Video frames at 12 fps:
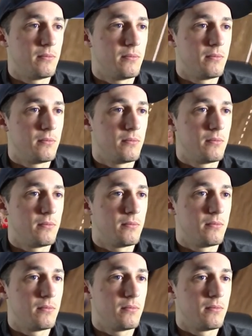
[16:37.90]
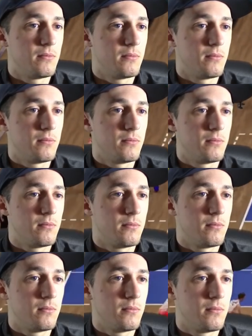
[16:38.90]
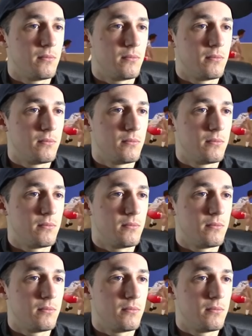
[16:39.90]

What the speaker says: Nothing is said.